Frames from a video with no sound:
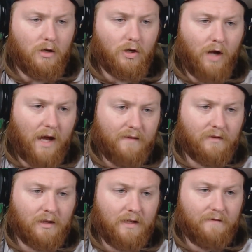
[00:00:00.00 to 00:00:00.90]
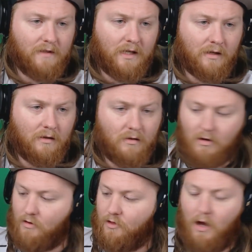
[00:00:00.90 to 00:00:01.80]
You're not even lifting
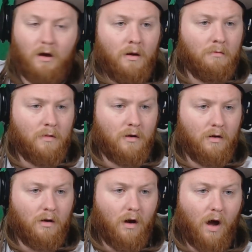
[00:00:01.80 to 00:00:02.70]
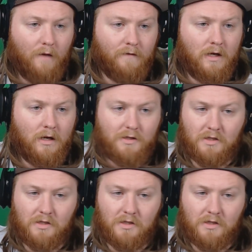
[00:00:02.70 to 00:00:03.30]
your thumb off of here.